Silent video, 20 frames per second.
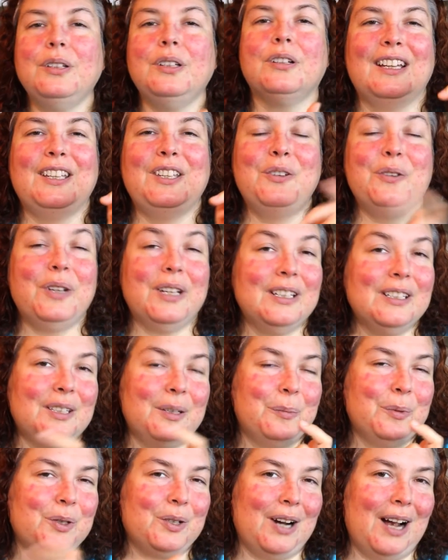You, you can
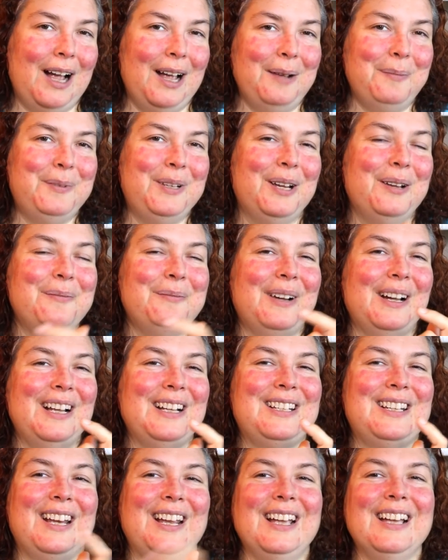subscribe to my
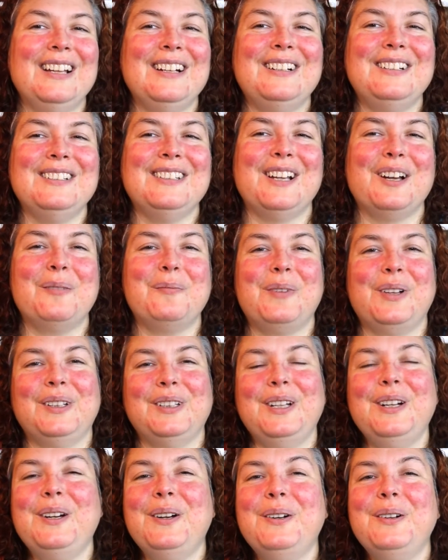channel down
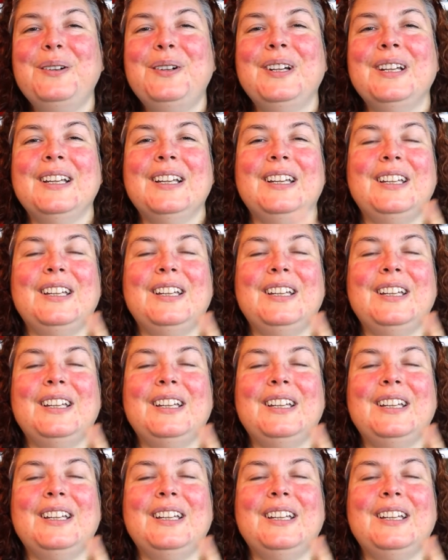below.